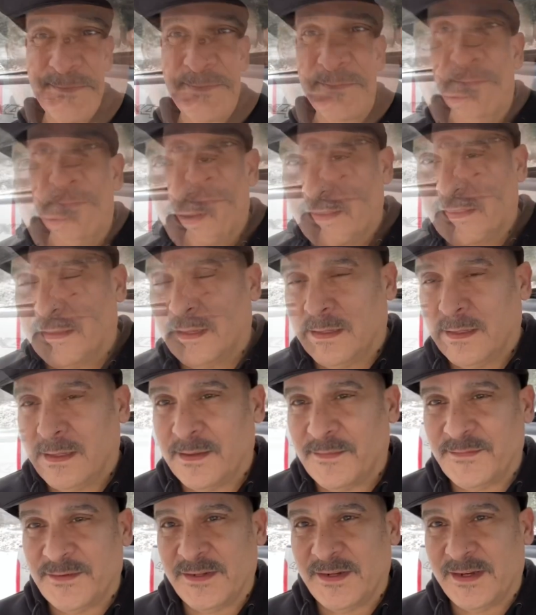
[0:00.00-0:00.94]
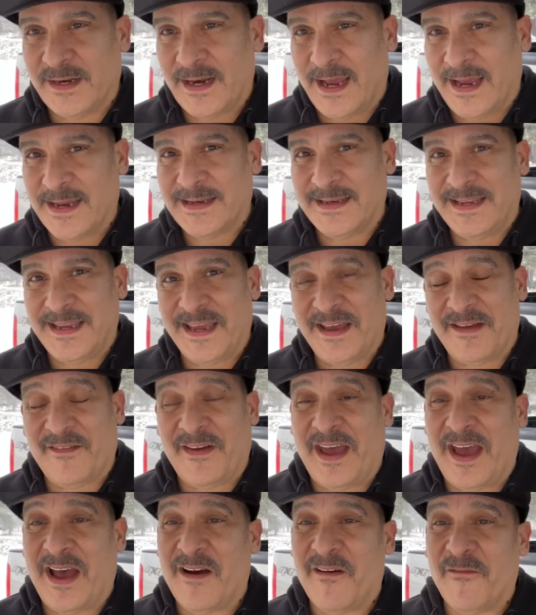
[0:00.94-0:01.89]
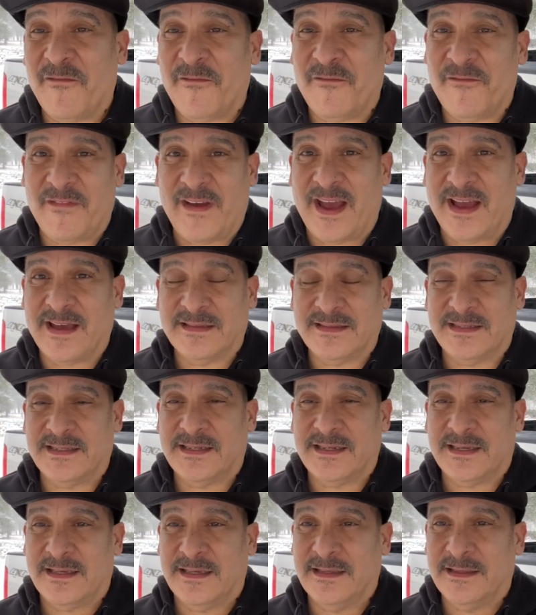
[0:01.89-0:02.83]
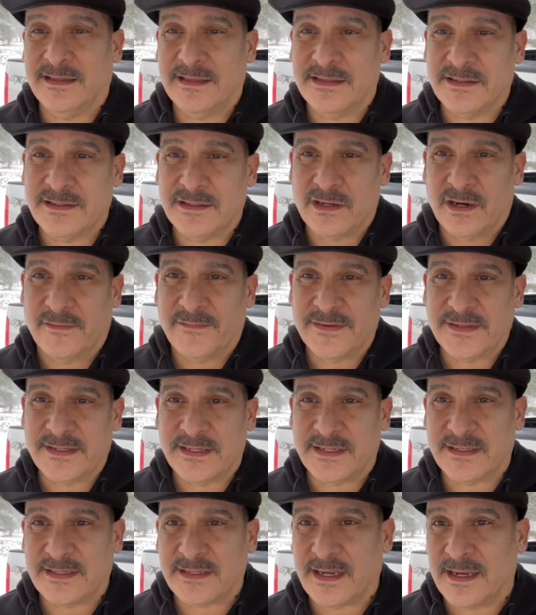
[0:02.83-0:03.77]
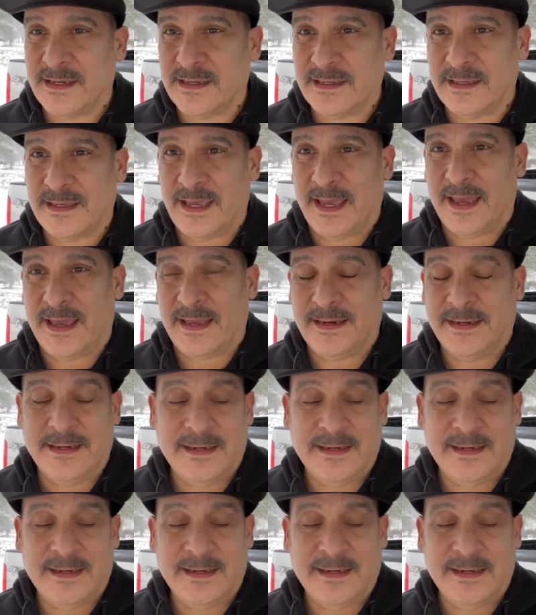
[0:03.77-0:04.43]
All right, that gives you an idea of how fast this service is. Again,